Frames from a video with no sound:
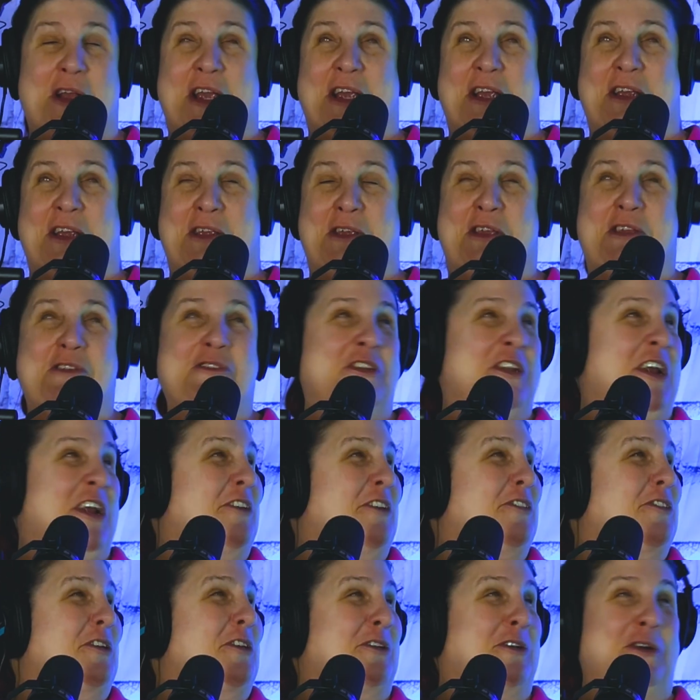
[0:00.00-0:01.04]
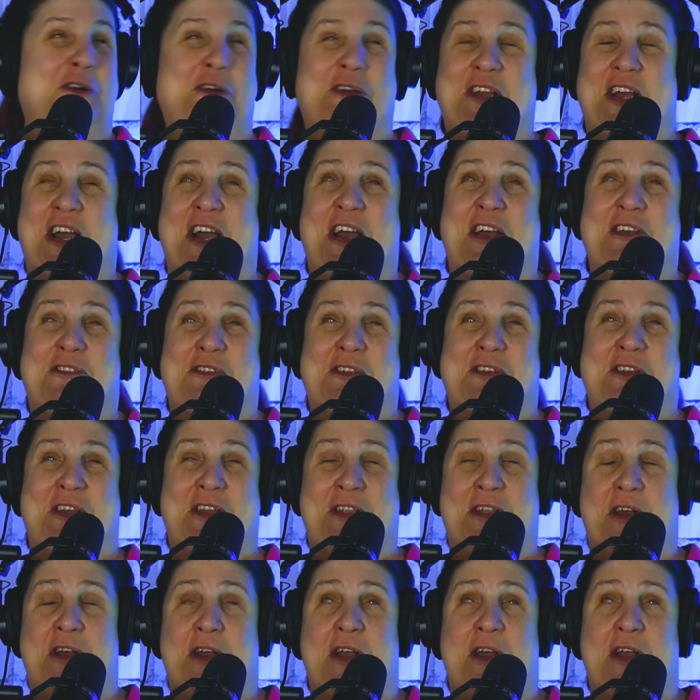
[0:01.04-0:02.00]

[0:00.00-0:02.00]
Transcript: like, he's an excellent cook, guys. And